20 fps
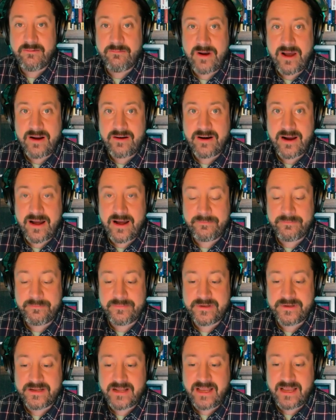
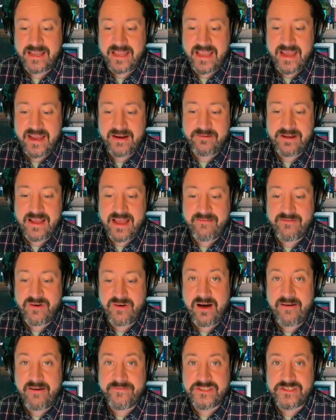Runner-up, again, we have
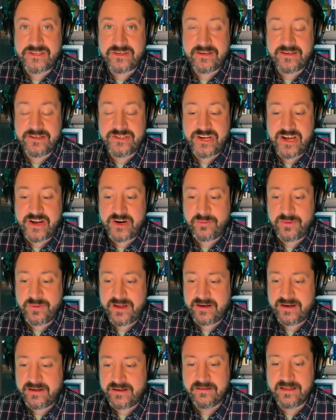Officer and a
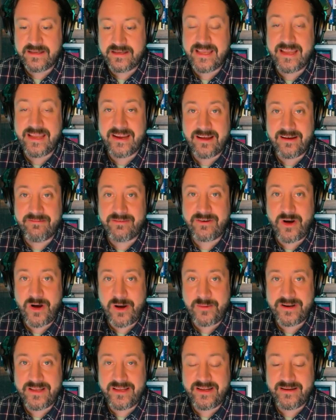Gentleman, The King of
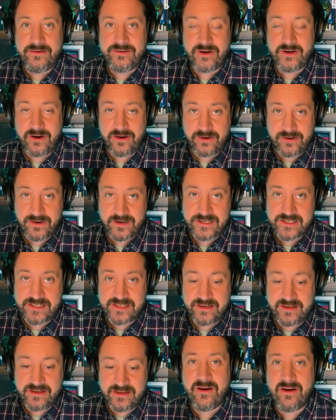Comedy, Dark
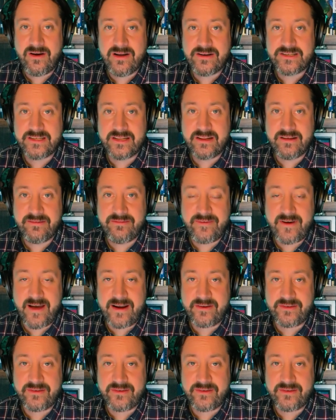Crystal. Onto the final